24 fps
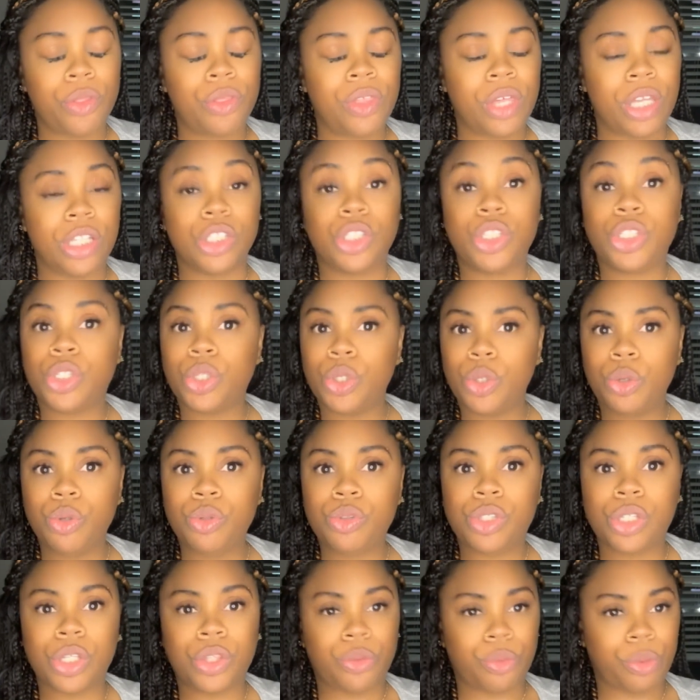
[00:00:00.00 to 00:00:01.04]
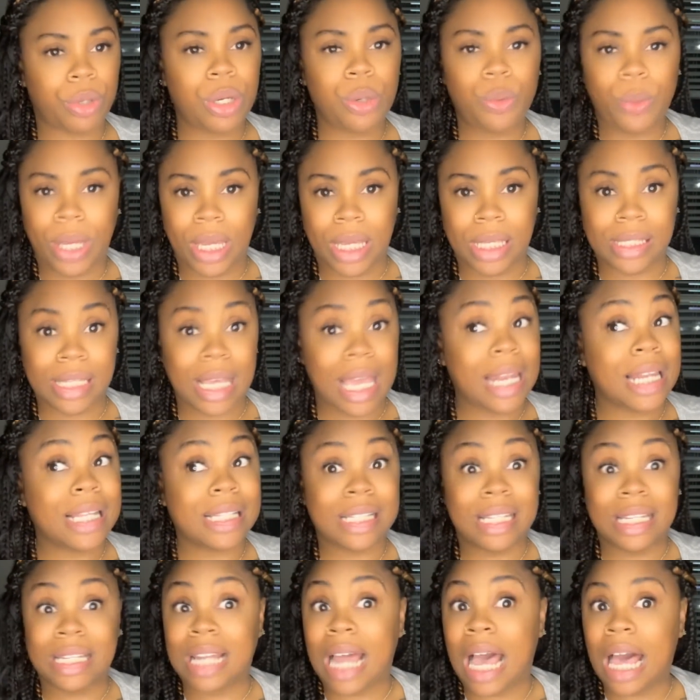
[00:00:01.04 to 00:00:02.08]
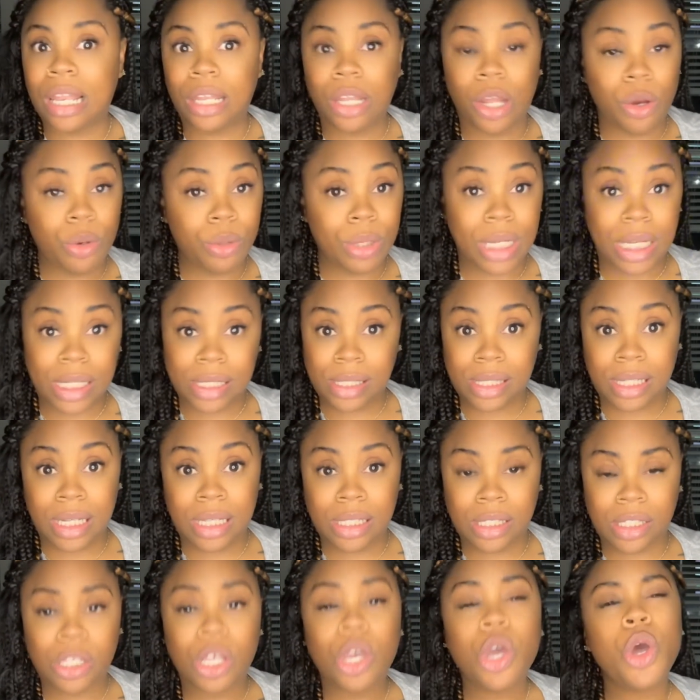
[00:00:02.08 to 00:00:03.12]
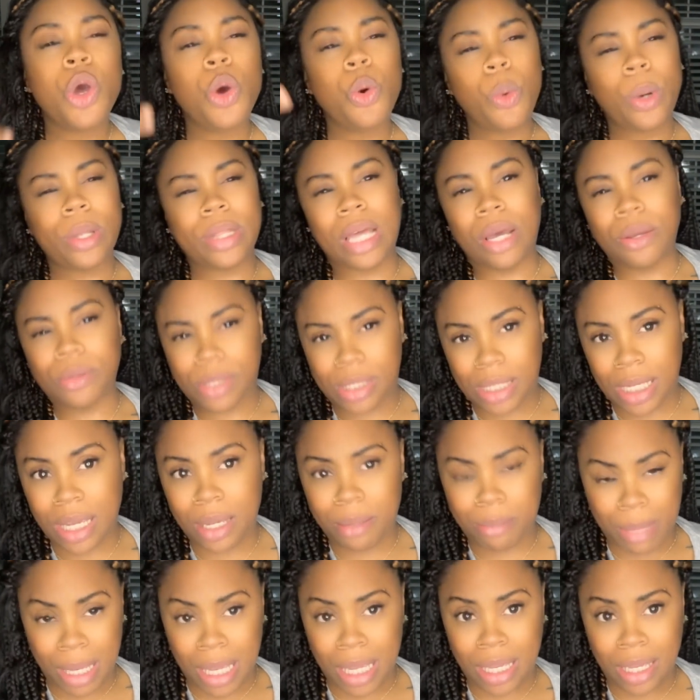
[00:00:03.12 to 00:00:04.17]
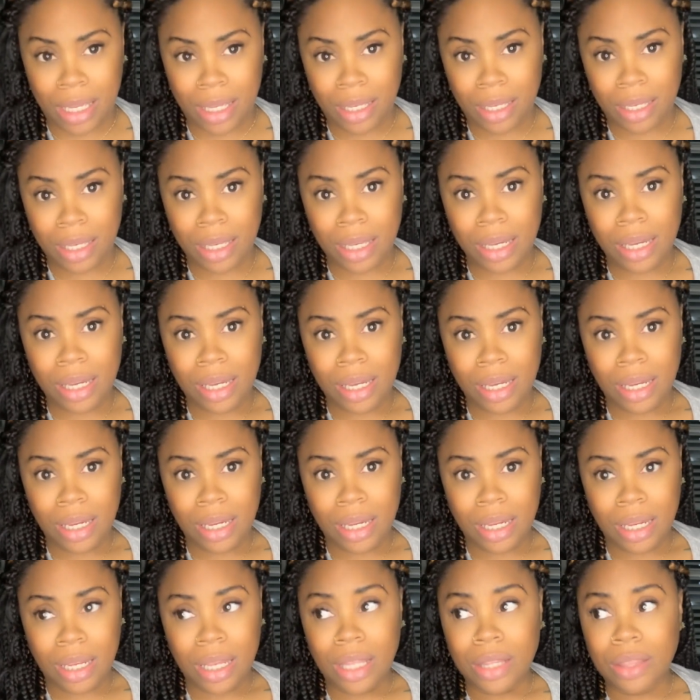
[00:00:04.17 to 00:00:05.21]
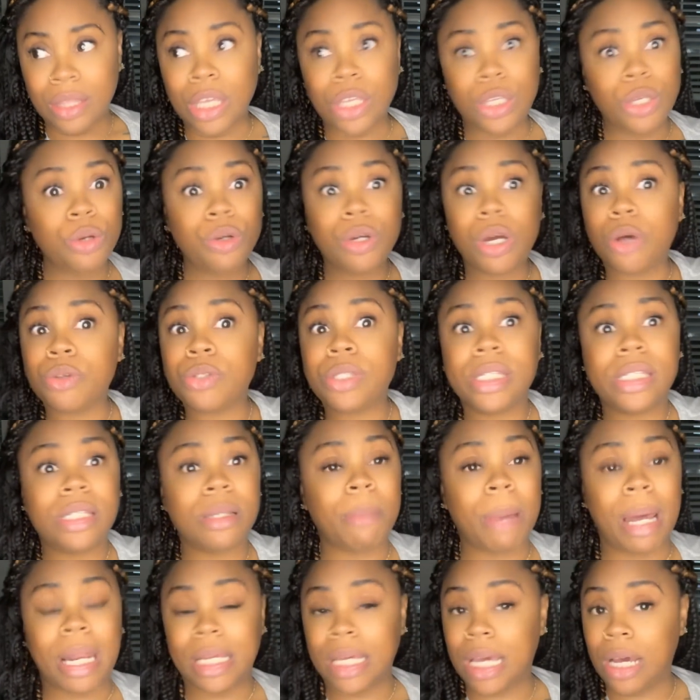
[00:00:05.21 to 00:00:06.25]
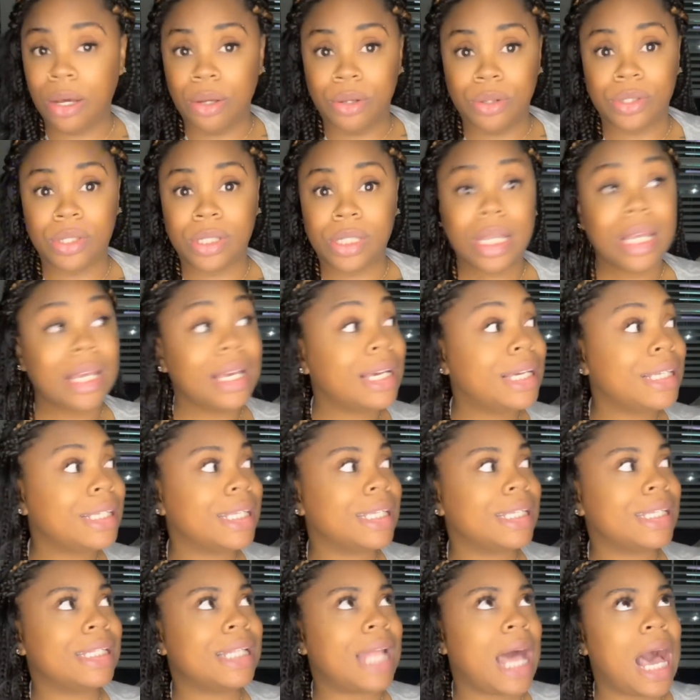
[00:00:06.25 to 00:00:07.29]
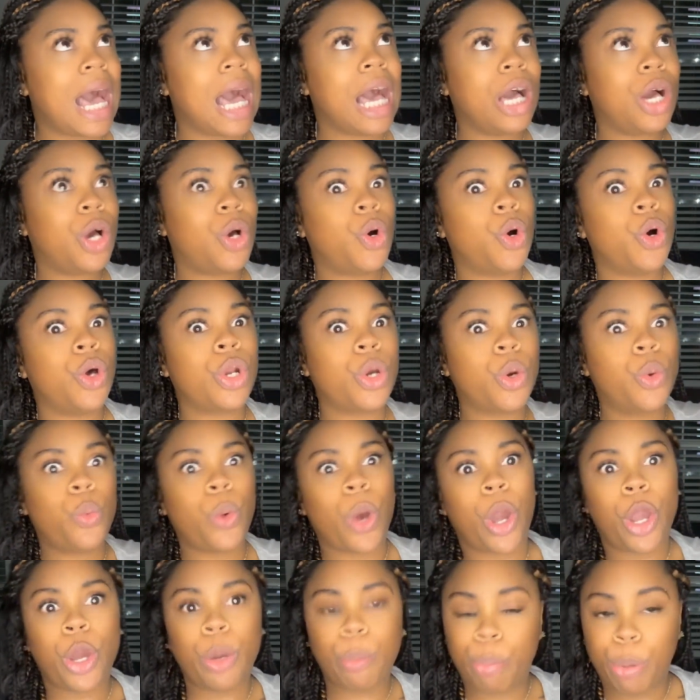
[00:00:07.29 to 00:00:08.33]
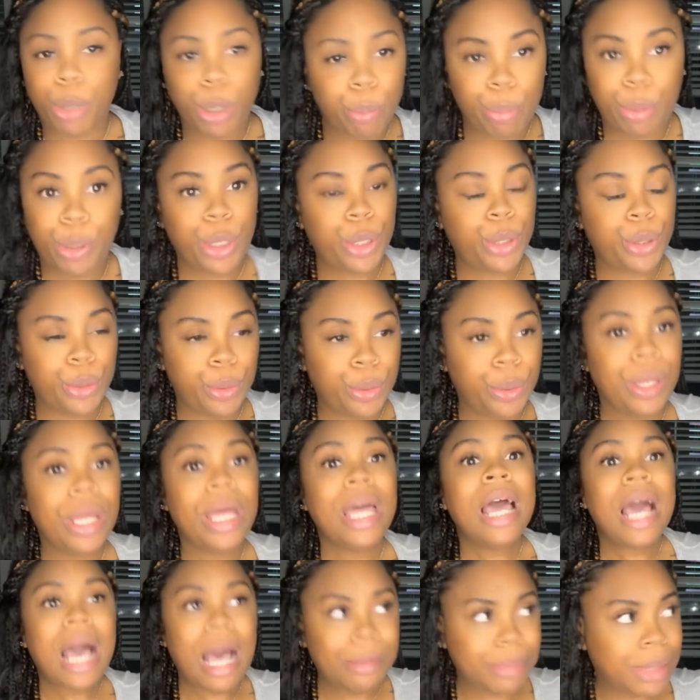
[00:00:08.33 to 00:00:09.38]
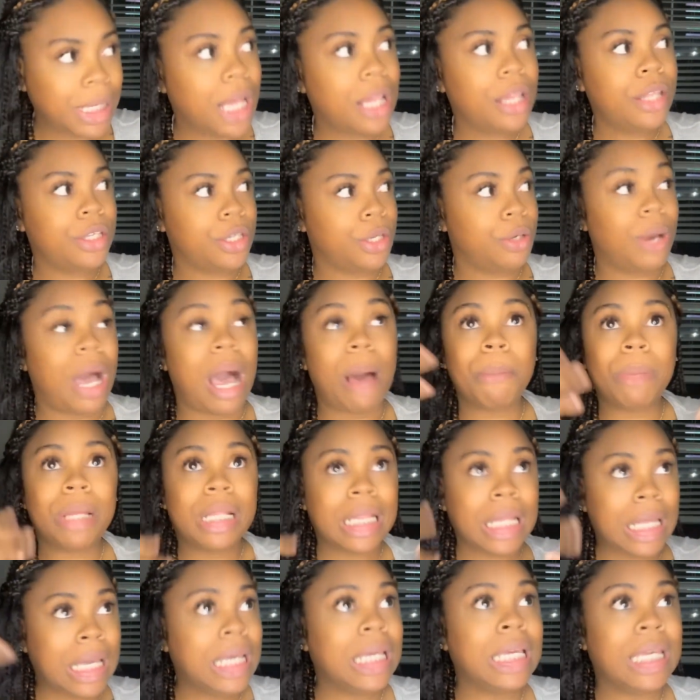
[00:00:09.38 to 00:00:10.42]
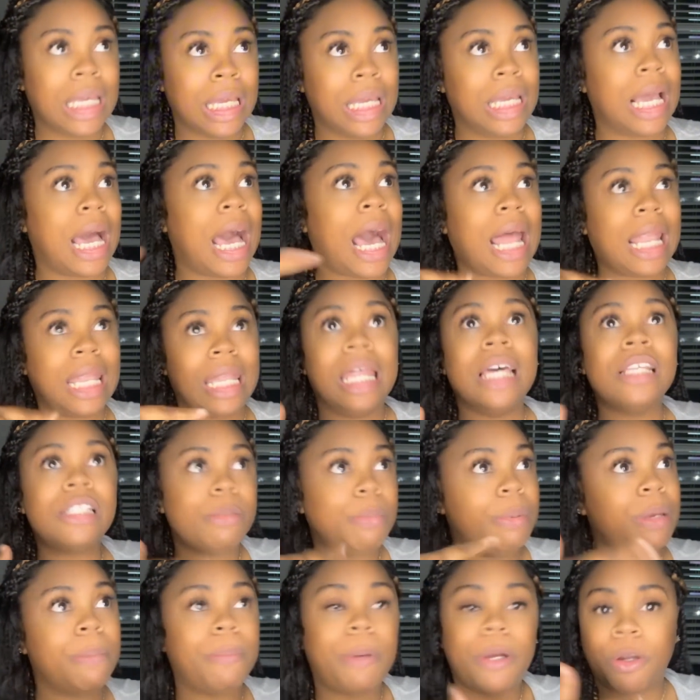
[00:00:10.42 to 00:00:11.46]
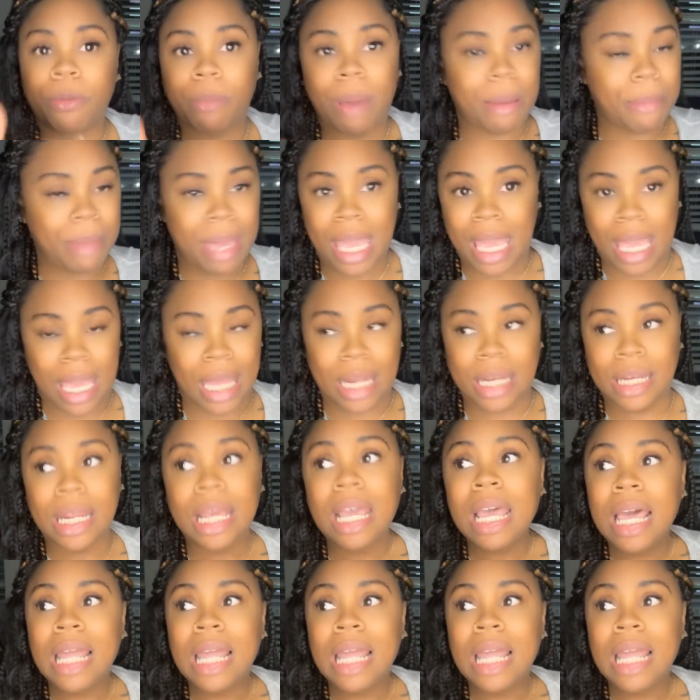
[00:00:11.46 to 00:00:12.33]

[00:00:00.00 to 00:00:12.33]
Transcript: than 2 to 3 weeks and it's not long distance without seeing me, then you go see somebody else, because it's not going to work, boo-boo. I'm telling you, I'm clingy. I love to be up under my man.